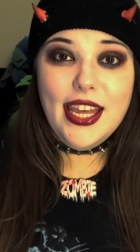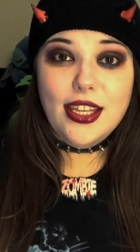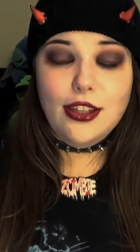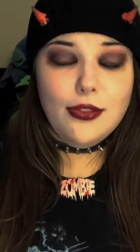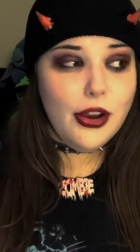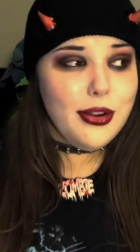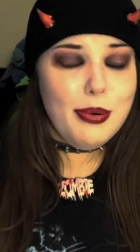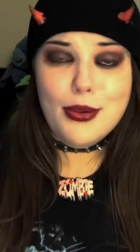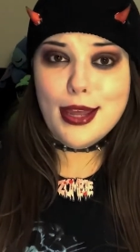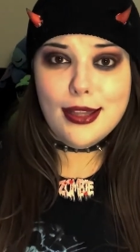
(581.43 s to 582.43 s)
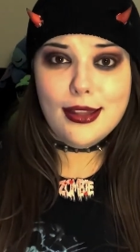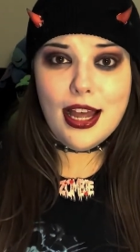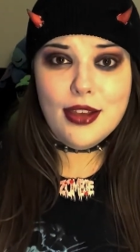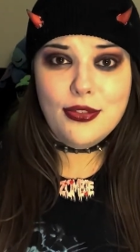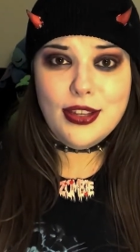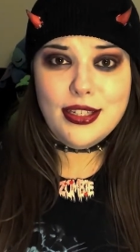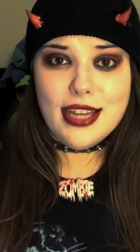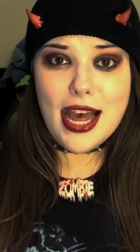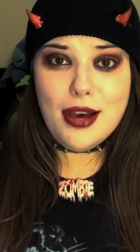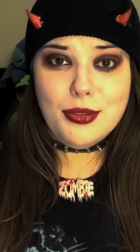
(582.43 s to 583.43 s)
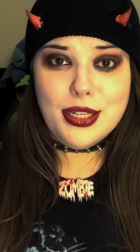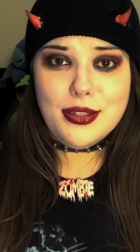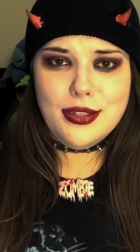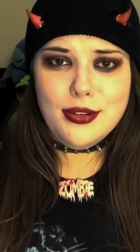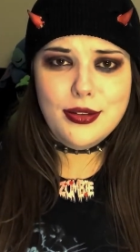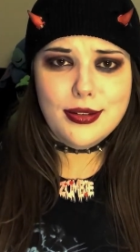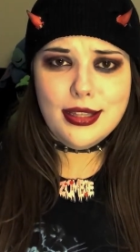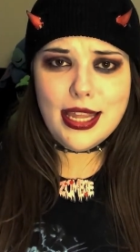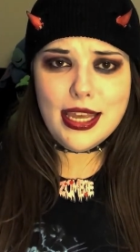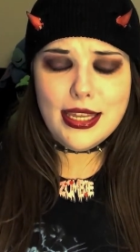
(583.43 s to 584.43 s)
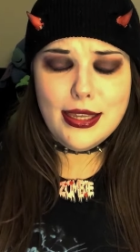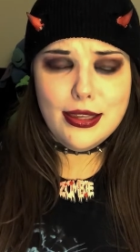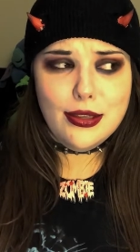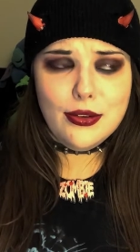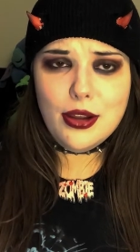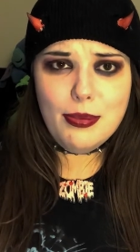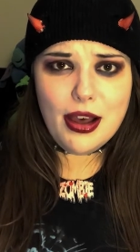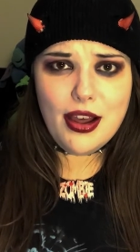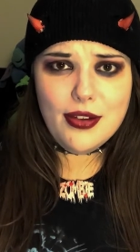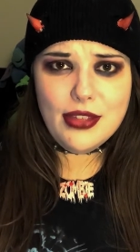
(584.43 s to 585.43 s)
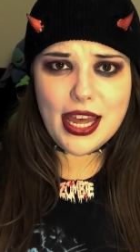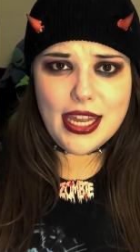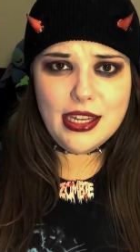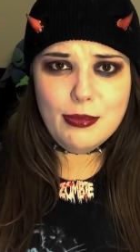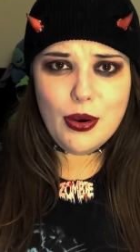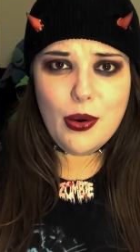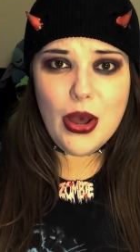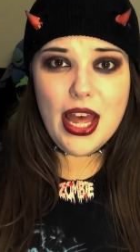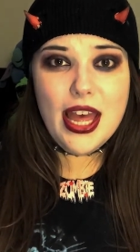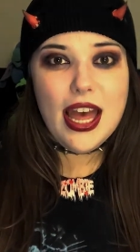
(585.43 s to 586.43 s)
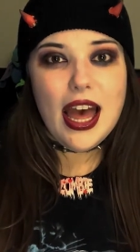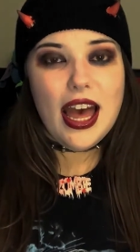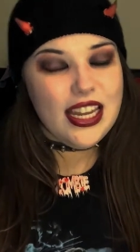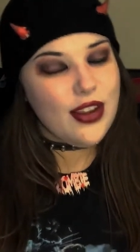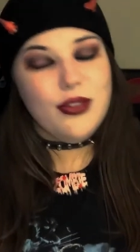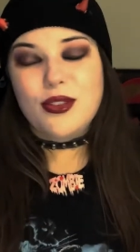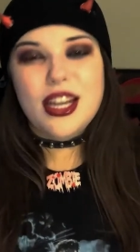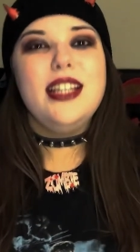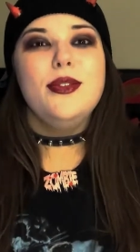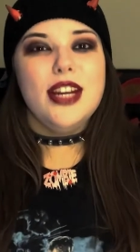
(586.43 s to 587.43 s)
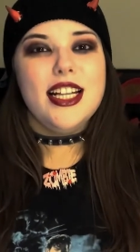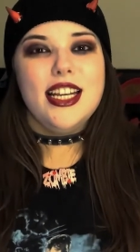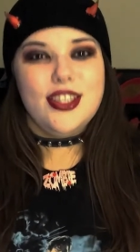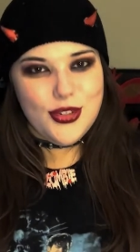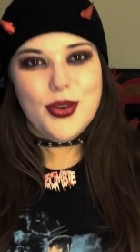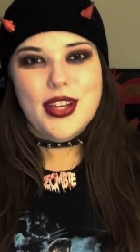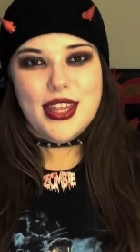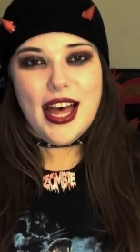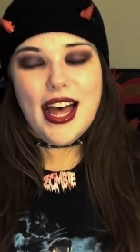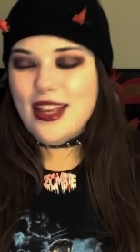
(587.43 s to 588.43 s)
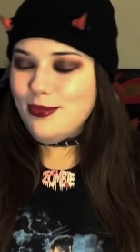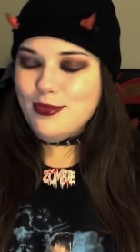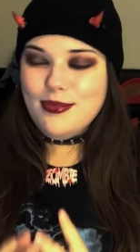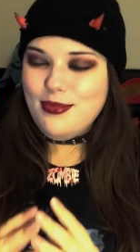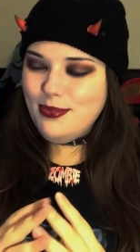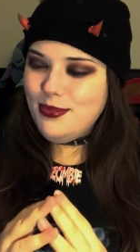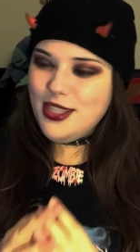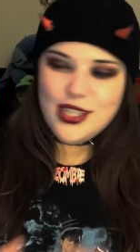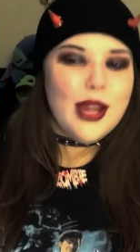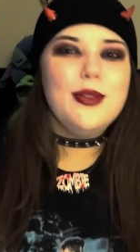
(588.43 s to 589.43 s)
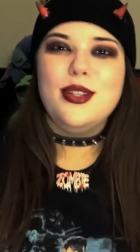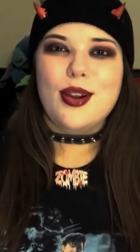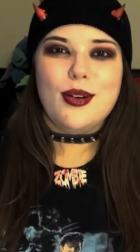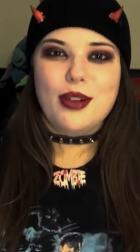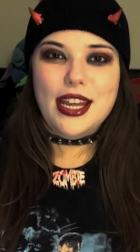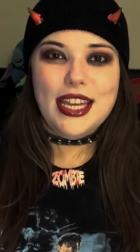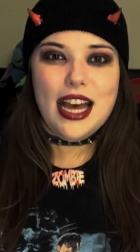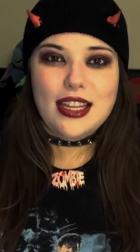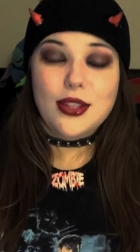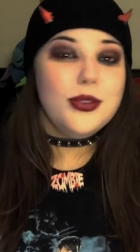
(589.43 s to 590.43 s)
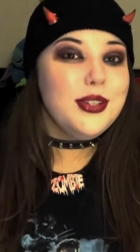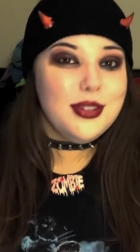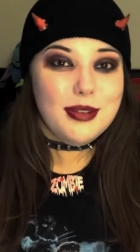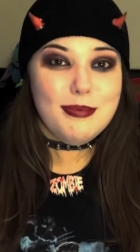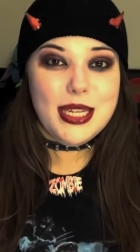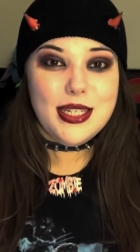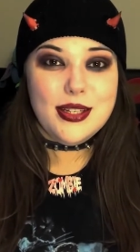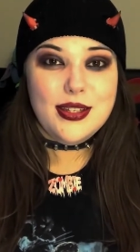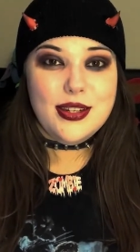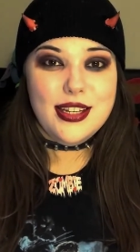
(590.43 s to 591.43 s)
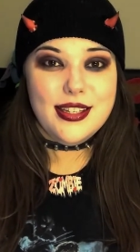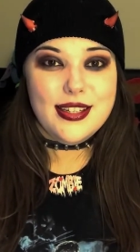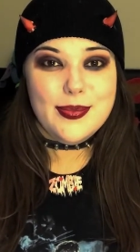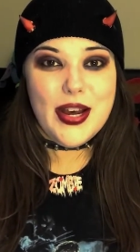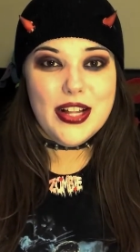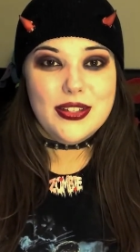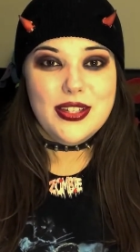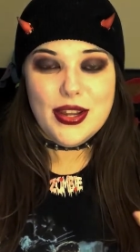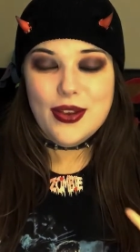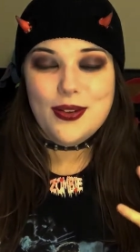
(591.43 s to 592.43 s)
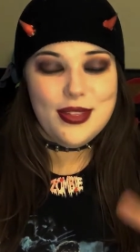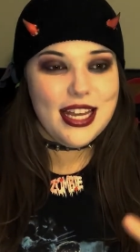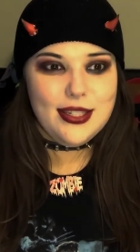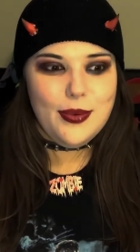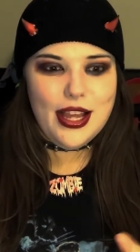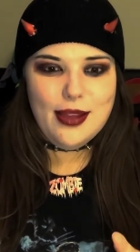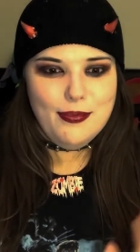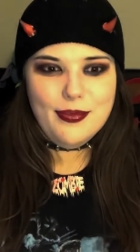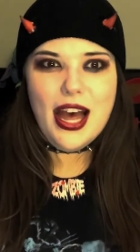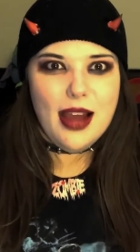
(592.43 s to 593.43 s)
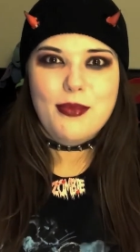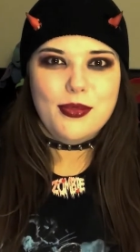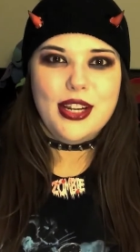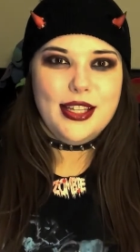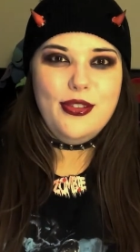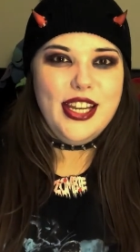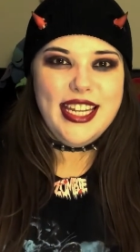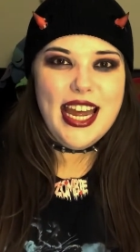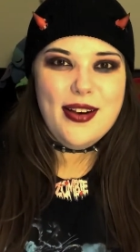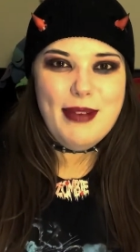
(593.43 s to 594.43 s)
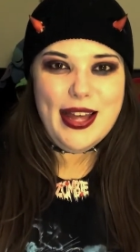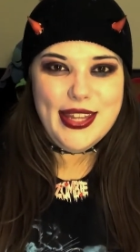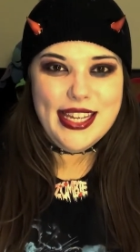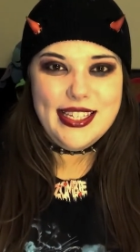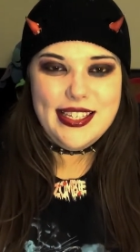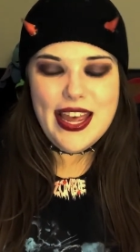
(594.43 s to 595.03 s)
You've got to put that live feed down, and suddenly you're not a part of that anymore. And I really, really enjoy that. I'm so sorry. I used to do media studies as well, so that's why I'm really freaking out about this.